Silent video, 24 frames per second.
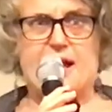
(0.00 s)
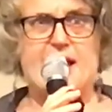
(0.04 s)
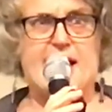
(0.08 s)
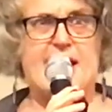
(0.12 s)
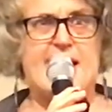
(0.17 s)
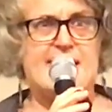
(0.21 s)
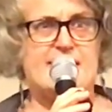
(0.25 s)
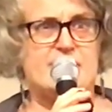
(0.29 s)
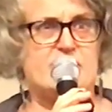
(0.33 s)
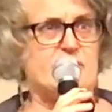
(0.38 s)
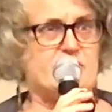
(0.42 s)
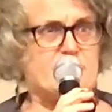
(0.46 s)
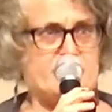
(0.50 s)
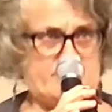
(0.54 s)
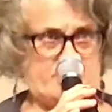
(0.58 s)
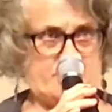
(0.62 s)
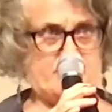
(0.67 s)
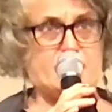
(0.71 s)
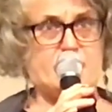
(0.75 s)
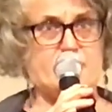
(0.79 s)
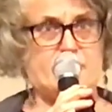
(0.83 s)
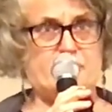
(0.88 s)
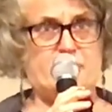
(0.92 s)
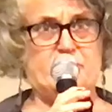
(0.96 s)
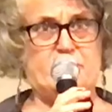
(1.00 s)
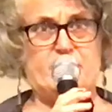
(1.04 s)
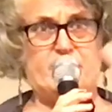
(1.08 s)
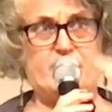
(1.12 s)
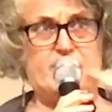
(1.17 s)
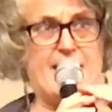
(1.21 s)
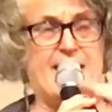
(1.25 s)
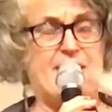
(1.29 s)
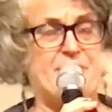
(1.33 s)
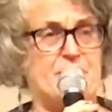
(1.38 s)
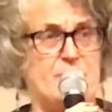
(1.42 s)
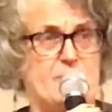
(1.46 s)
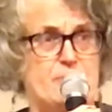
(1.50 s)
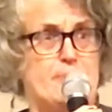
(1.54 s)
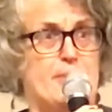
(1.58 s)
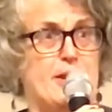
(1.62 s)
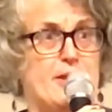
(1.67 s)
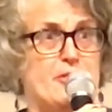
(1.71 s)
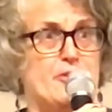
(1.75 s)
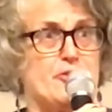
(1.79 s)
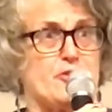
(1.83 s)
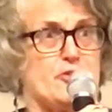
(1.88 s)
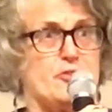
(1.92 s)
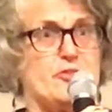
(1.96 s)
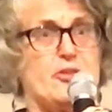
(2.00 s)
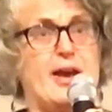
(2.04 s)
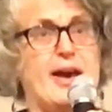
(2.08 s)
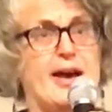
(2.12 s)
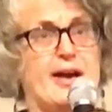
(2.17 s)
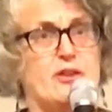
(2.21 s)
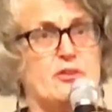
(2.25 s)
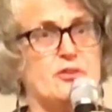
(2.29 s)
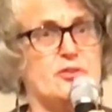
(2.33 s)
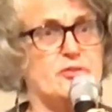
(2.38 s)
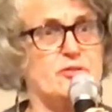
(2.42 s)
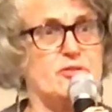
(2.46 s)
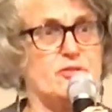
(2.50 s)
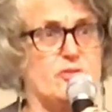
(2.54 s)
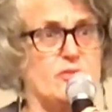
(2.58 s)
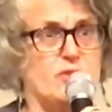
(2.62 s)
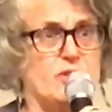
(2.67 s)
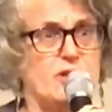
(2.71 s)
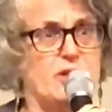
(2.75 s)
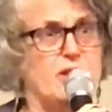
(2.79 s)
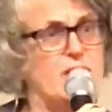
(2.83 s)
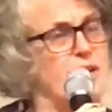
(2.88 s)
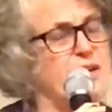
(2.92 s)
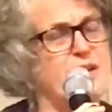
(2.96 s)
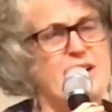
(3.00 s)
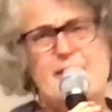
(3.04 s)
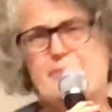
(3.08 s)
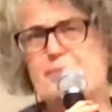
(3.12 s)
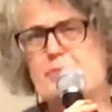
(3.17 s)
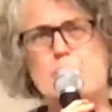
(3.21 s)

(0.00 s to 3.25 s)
at the mother's house. I